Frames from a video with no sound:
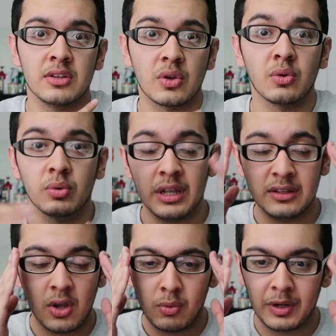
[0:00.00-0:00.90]
So
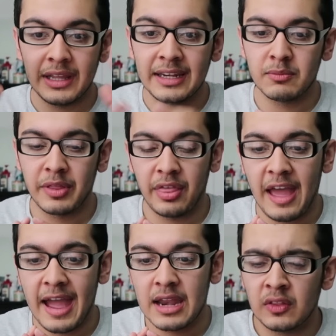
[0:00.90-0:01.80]
it's all related with
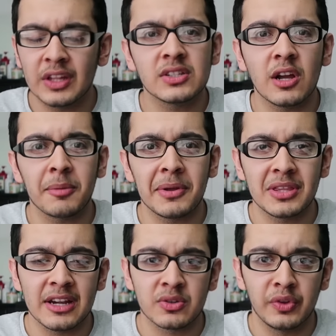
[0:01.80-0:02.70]
that. Let's talk about
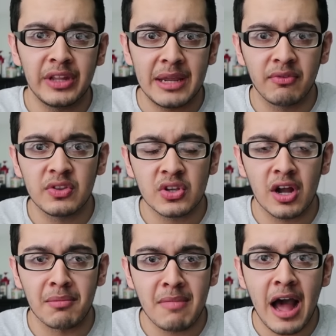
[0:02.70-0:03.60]
the actual name of the
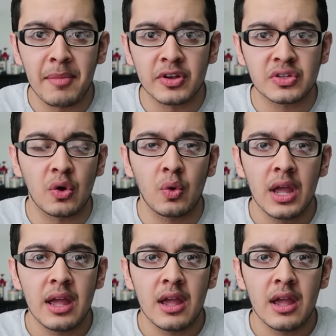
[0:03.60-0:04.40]
song, Mama. So